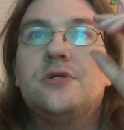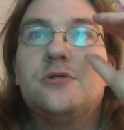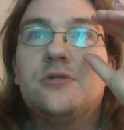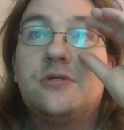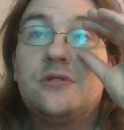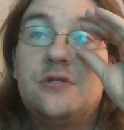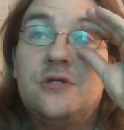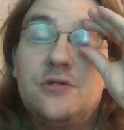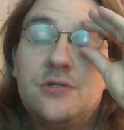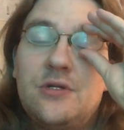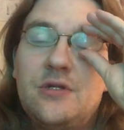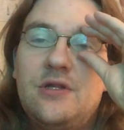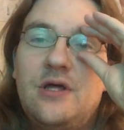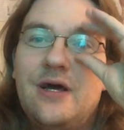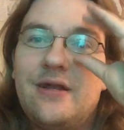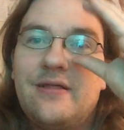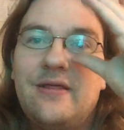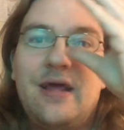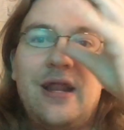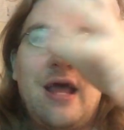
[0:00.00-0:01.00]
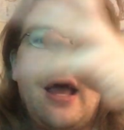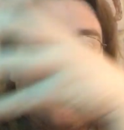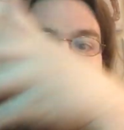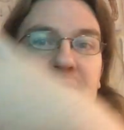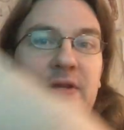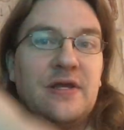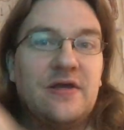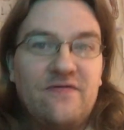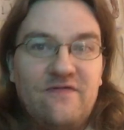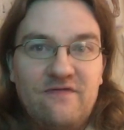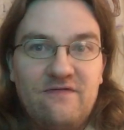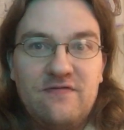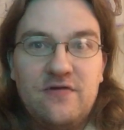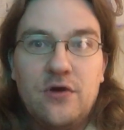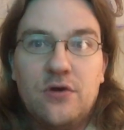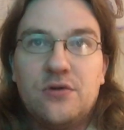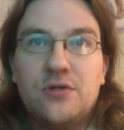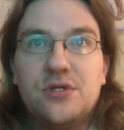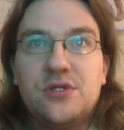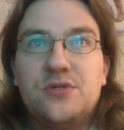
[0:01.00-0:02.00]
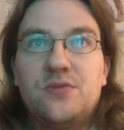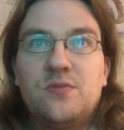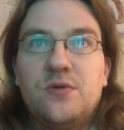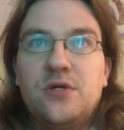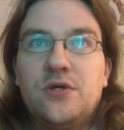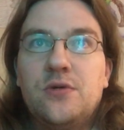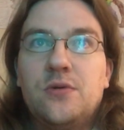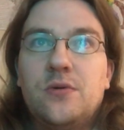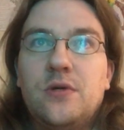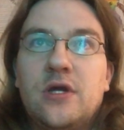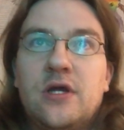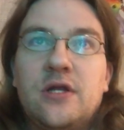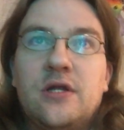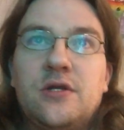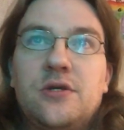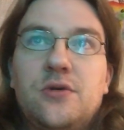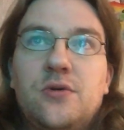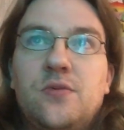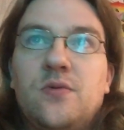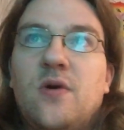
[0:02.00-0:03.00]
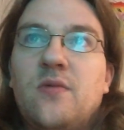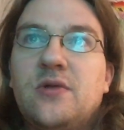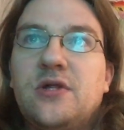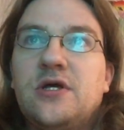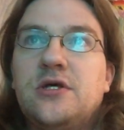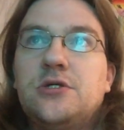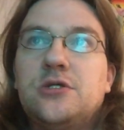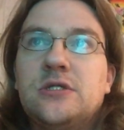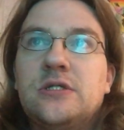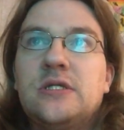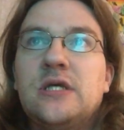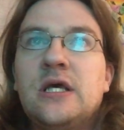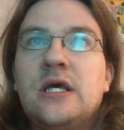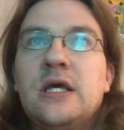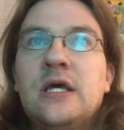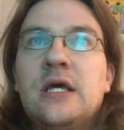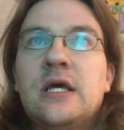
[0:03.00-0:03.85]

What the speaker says: There's a lot of that happening, if you've noticed, when you get into Revelations.